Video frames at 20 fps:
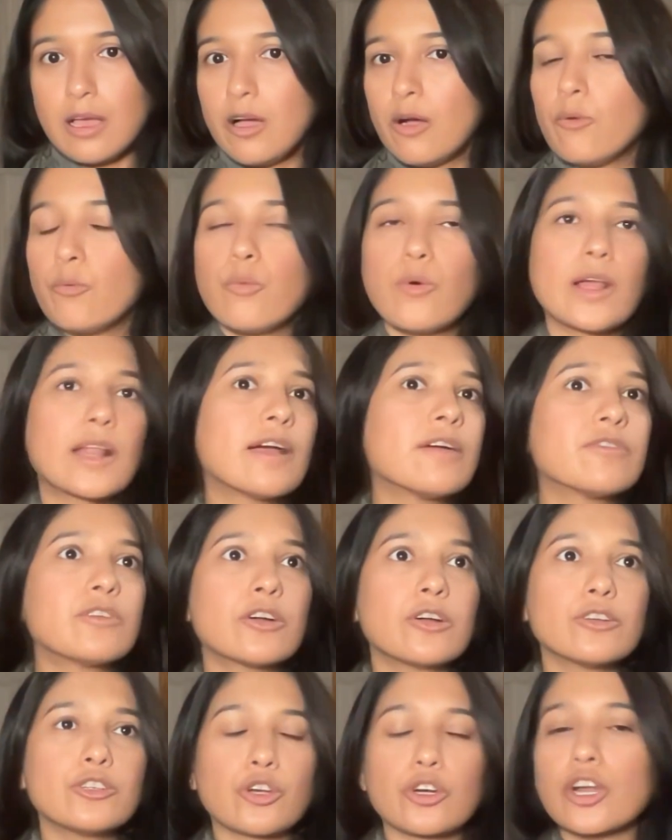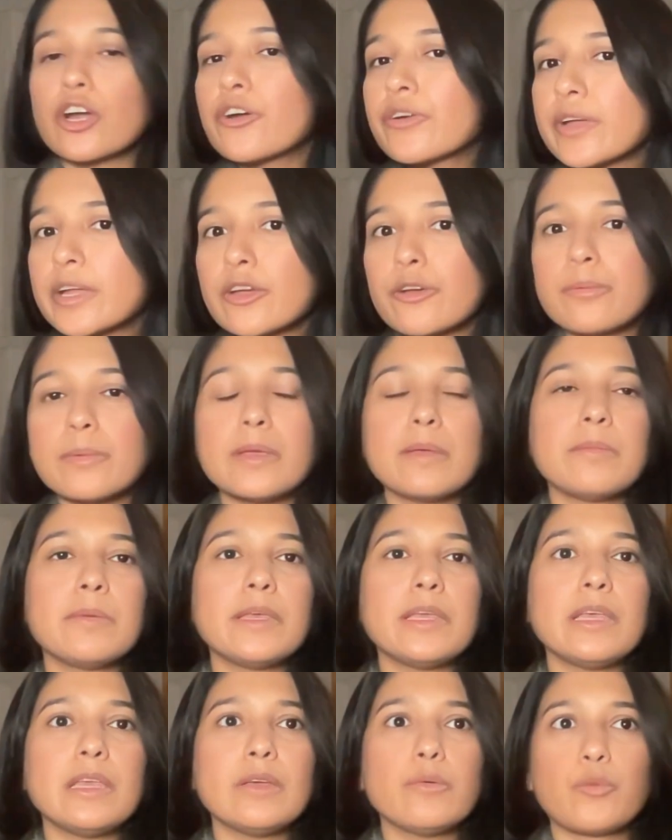Whatever your career may be,